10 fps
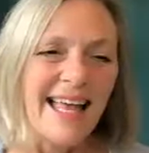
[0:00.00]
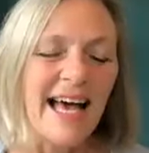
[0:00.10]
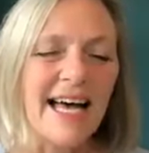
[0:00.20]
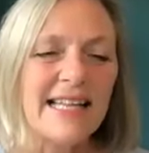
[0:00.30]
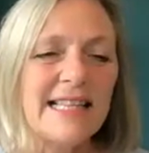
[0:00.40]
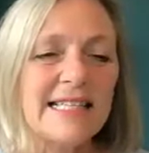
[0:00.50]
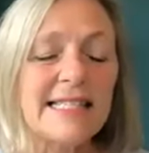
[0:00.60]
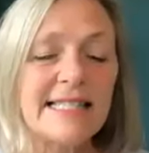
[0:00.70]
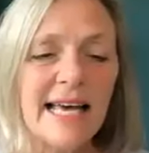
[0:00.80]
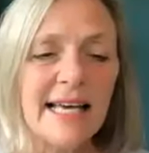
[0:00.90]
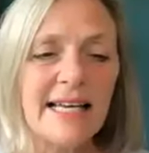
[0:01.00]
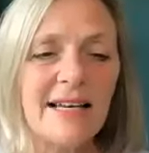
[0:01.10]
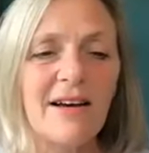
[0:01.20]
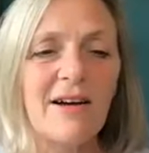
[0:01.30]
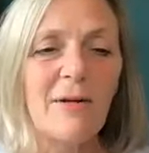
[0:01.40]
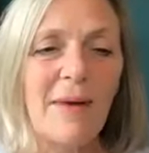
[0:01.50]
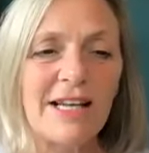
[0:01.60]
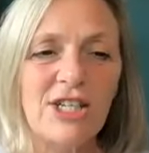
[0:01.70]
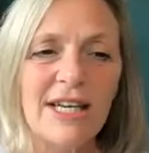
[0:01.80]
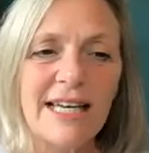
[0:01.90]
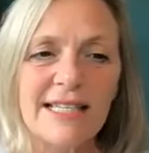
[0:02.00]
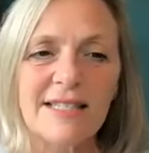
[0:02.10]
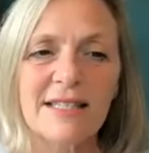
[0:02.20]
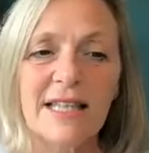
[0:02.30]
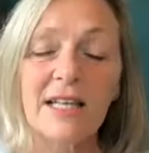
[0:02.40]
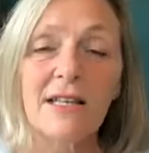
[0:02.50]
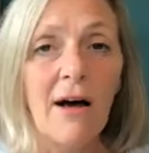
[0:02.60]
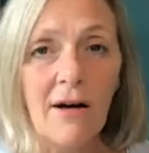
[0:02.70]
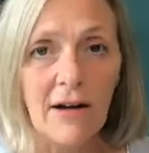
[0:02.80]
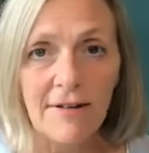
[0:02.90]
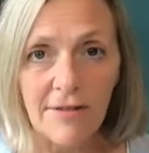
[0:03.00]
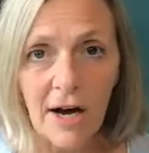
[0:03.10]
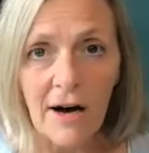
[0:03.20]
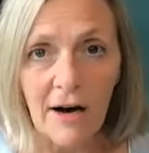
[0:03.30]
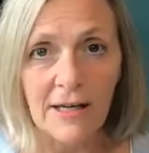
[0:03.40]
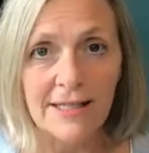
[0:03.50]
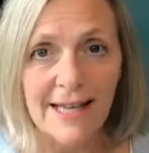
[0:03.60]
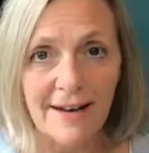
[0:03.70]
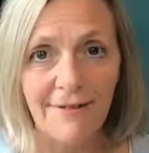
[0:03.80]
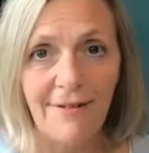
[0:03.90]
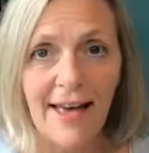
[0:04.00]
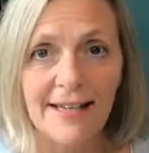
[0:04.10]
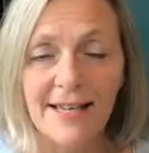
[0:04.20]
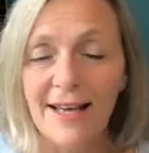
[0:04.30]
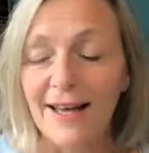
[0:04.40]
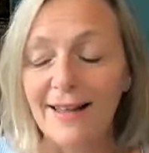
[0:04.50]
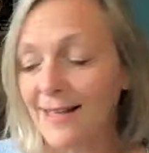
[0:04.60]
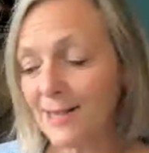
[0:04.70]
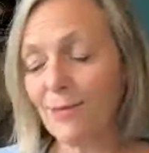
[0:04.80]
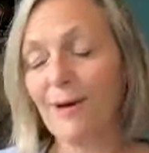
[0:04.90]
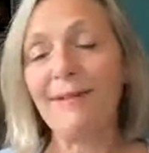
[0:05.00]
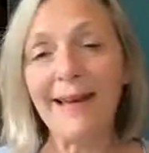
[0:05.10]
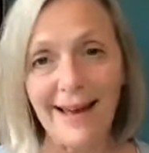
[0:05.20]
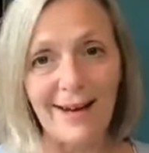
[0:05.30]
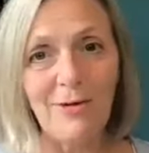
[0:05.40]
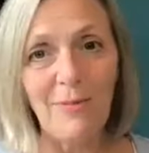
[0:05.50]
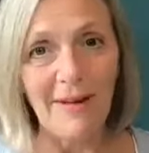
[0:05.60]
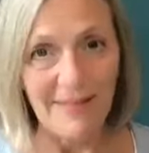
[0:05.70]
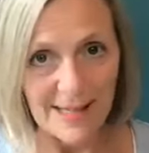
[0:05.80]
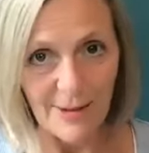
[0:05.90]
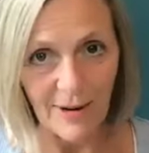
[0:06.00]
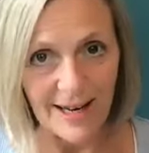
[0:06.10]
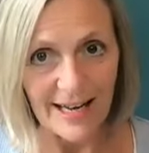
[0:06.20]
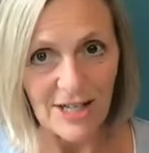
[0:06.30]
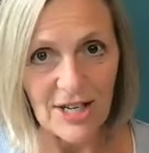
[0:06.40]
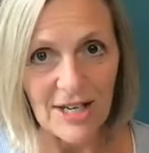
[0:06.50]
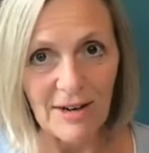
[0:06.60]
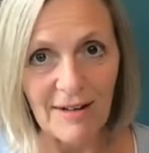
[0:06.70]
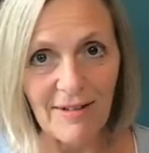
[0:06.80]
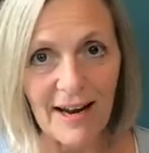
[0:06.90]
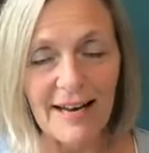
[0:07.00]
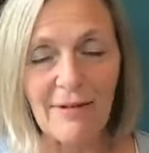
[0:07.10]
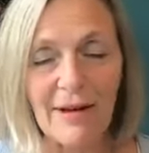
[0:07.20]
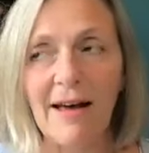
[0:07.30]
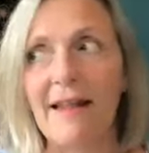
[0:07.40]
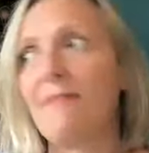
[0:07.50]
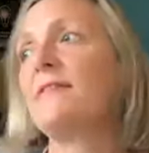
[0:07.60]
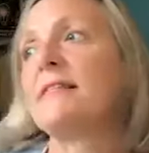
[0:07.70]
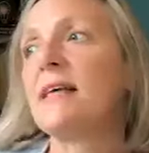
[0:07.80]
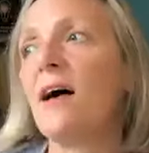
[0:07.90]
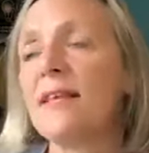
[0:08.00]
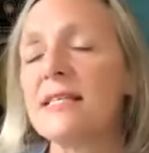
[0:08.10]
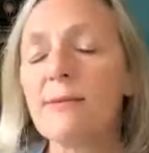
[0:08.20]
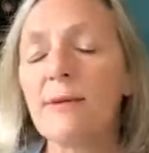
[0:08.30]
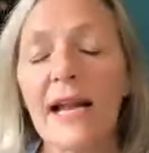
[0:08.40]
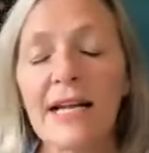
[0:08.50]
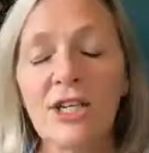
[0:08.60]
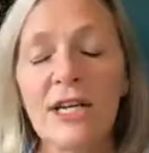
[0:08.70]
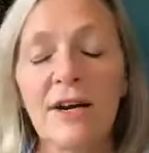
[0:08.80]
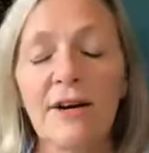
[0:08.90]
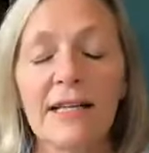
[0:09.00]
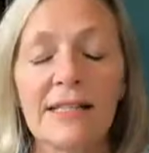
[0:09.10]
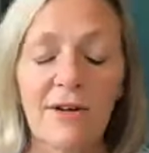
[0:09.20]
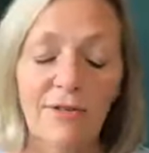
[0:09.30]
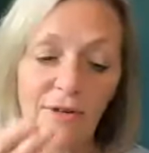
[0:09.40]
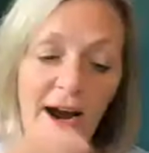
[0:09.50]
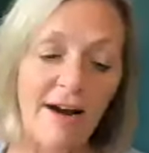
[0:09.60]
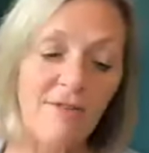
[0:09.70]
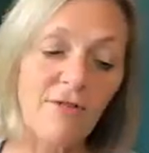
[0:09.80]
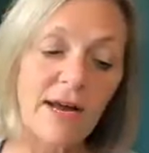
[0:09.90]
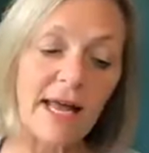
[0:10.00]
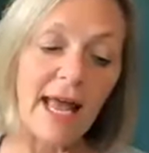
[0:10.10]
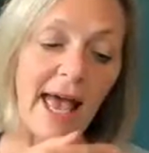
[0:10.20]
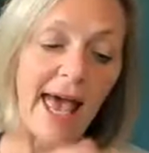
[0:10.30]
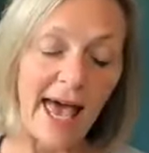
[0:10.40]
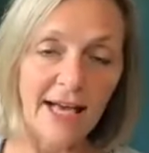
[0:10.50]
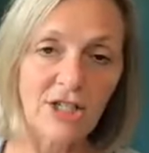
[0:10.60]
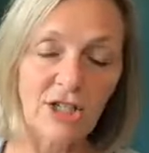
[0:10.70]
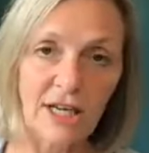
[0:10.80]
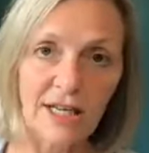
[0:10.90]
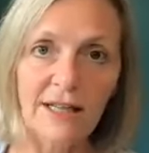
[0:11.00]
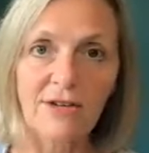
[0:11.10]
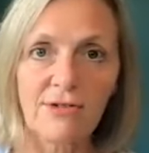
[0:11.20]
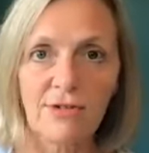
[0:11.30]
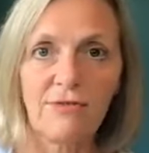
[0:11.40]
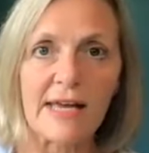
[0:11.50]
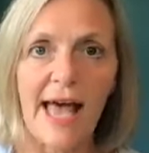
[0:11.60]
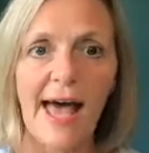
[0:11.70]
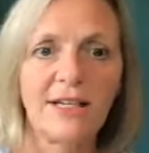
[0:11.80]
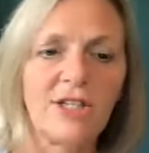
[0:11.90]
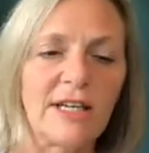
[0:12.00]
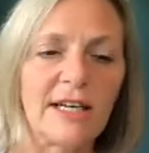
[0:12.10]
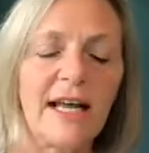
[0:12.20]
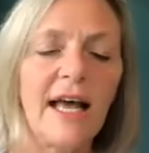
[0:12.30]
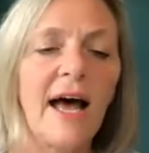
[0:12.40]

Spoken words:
The second law I'll mention is the law of cause and effect. This one, we kind of knew about this one in engineering, right? We kind of saw this one in engineering. It's, for every action, there's a reaction.